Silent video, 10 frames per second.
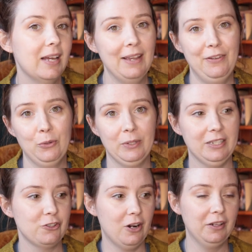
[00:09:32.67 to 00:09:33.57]
I feel
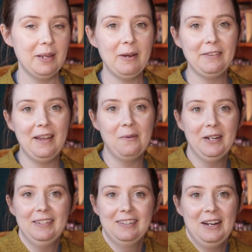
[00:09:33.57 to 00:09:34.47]
really strongly about that
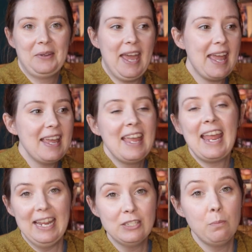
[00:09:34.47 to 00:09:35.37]
one. Okay?
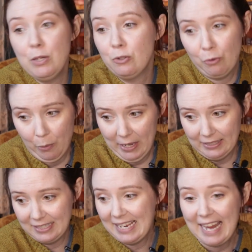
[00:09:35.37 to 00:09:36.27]
It's abuse
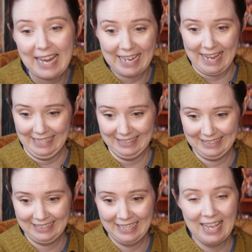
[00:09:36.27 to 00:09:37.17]
romance. It is.
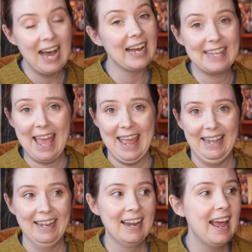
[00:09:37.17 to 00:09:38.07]

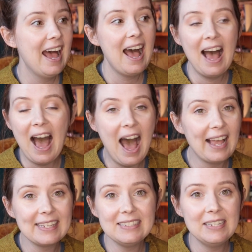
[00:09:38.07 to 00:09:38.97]
Again,
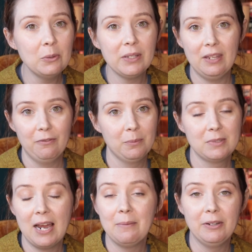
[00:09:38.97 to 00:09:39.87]
I can deal with it from
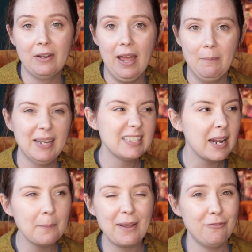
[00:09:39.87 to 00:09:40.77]
time to time. It's
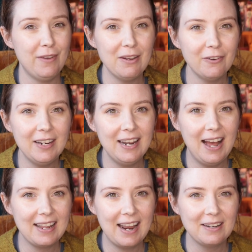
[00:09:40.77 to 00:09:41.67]
not my favorite.
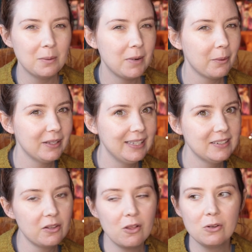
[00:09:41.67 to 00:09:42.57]
I'm not really
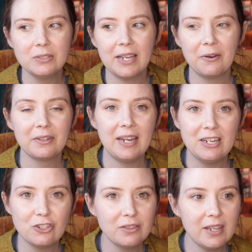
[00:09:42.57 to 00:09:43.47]
into the whole
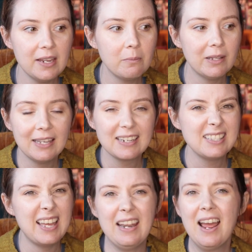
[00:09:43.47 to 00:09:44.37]
degradation thing, but like I
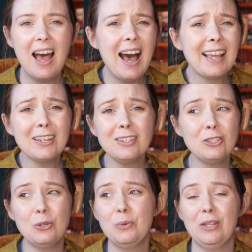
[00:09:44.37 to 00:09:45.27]
said, I could
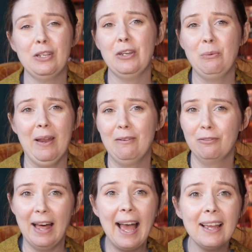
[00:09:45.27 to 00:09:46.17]
do with a good red
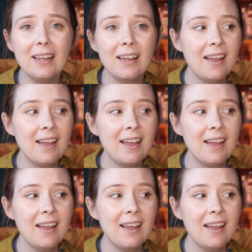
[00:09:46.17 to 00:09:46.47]
flag,